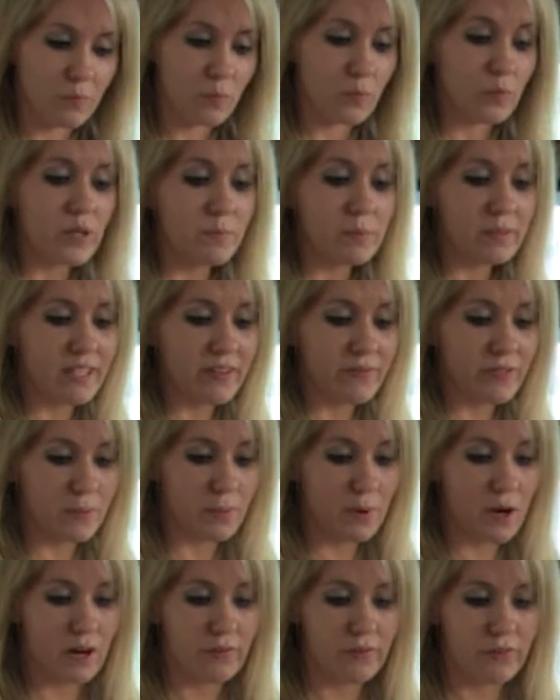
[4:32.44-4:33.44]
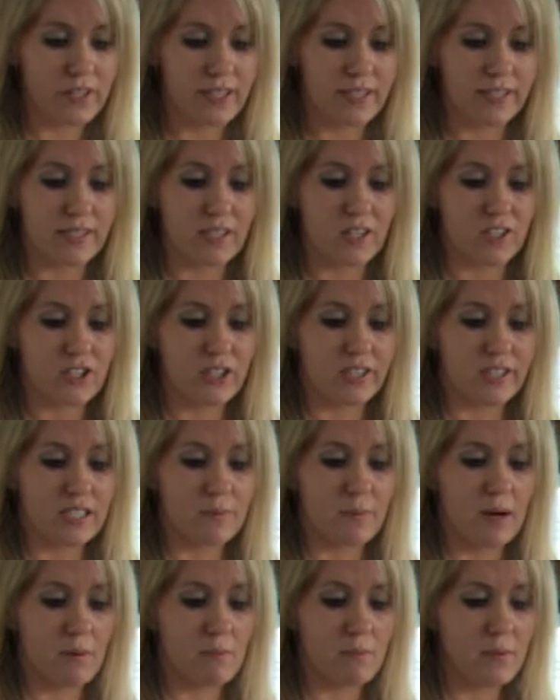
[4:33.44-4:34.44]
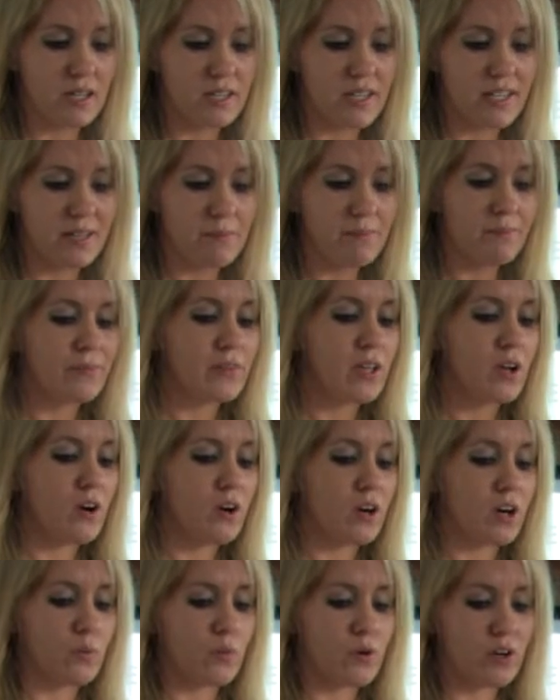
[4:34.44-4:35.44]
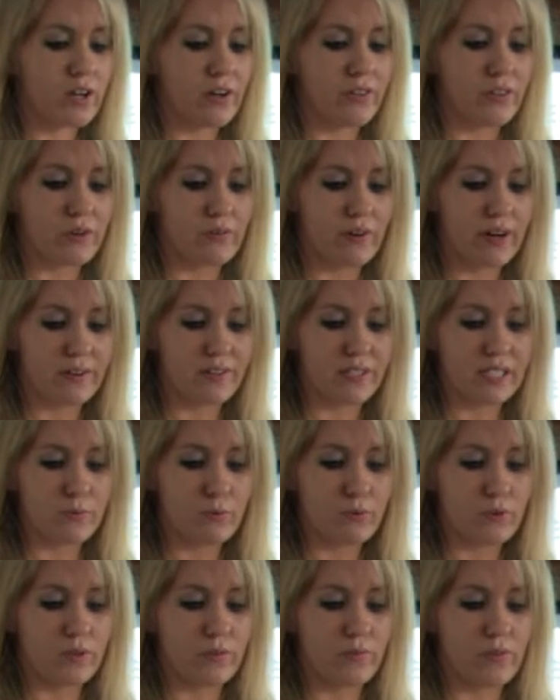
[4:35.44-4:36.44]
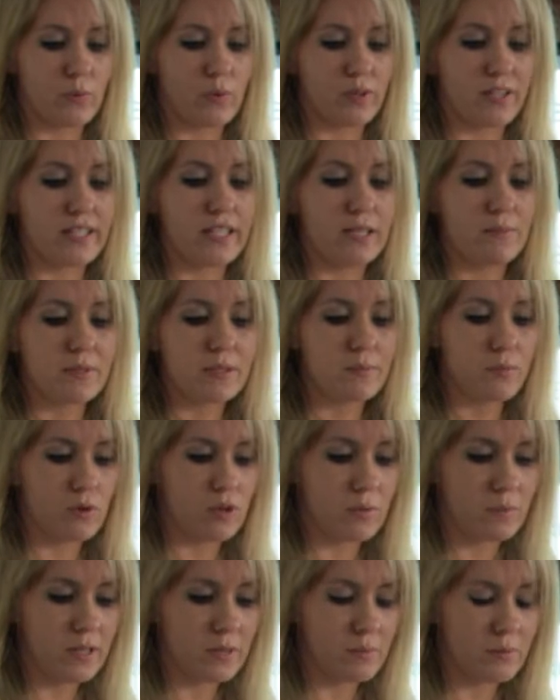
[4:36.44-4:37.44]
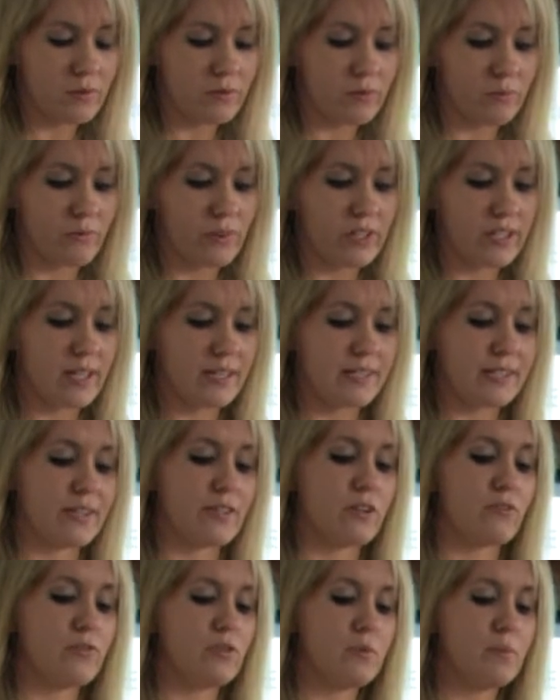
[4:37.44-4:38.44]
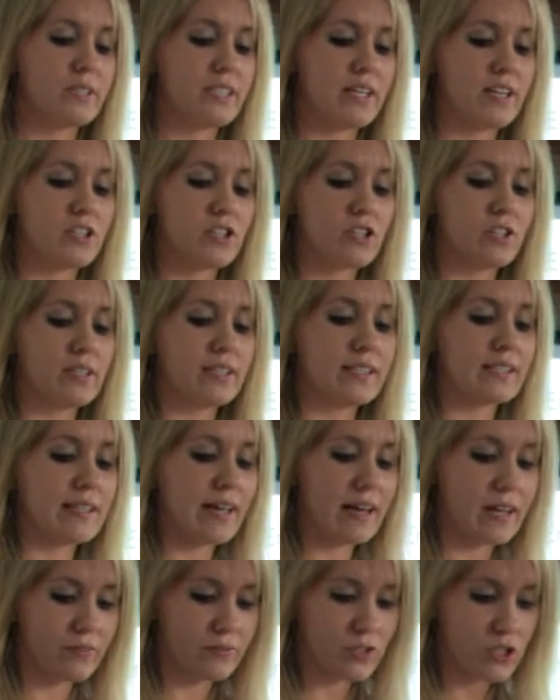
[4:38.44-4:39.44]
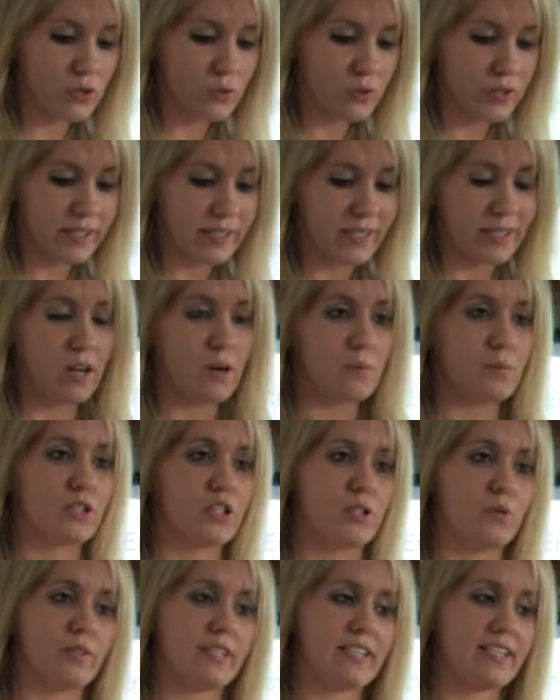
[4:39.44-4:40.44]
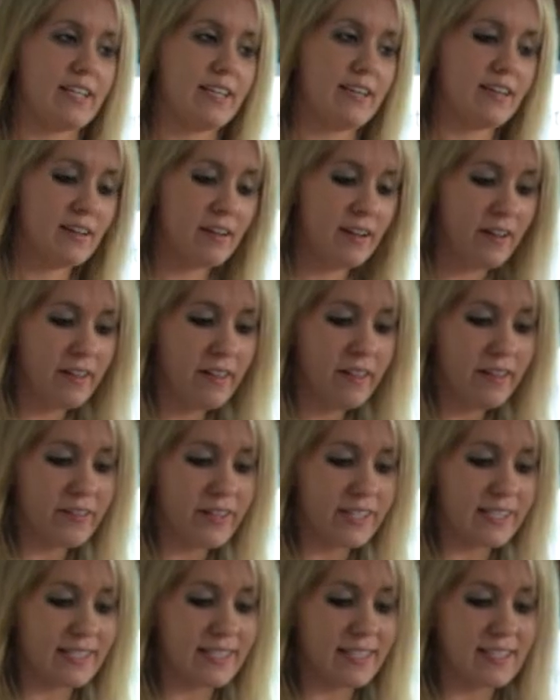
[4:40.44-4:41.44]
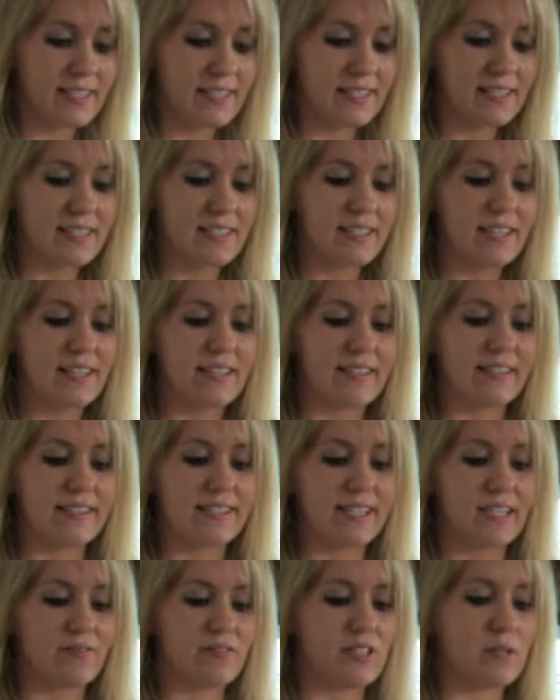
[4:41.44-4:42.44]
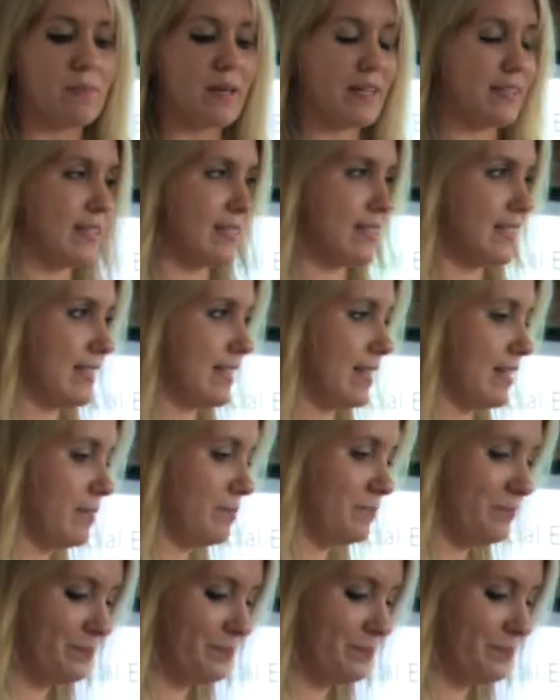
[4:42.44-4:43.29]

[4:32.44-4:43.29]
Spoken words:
We believe that poverty is not just about money. Our work on the ground has proved that what keeps poor people from realizing their full potential is lack of choice and opportunity. They seek dignity instead of dependency.